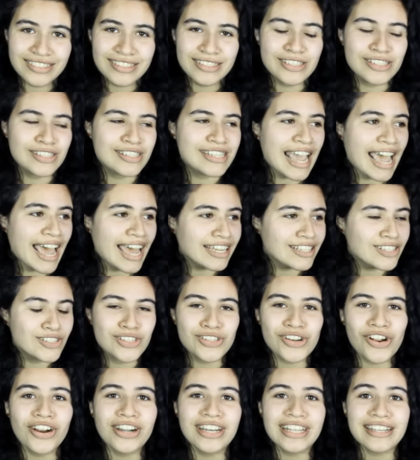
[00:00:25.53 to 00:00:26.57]
It's tag
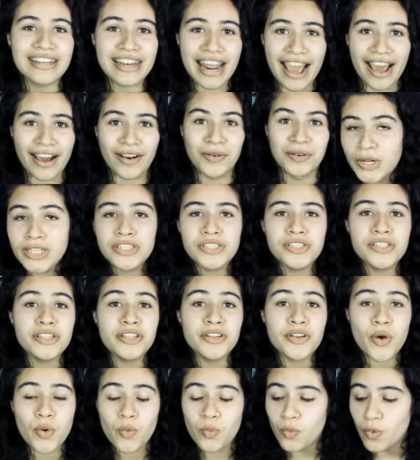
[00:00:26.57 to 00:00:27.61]
starting now.
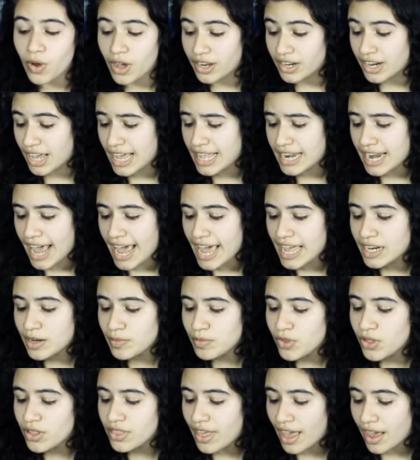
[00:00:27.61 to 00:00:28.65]
Question one, an
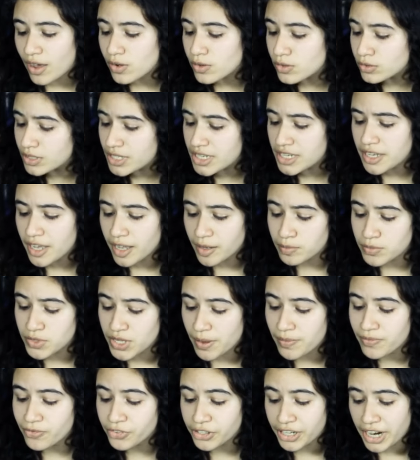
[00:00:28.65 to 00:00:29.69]
animal that only comes
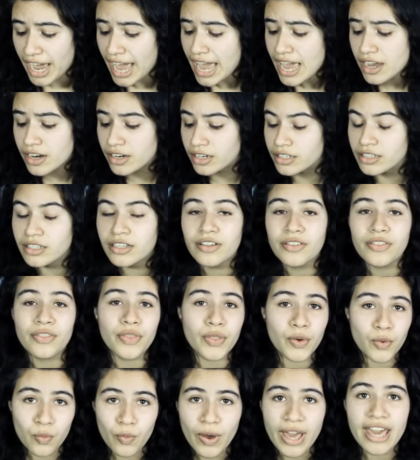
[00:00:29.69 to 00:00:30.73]
up for air,
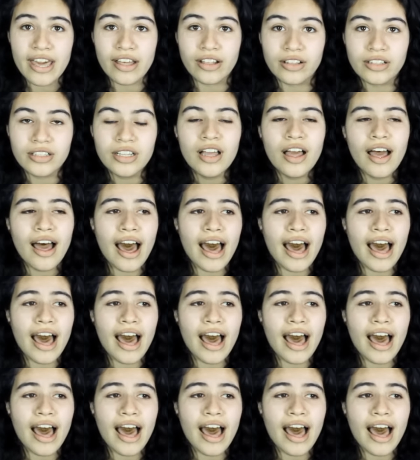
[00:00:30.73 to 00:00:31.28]
the whale.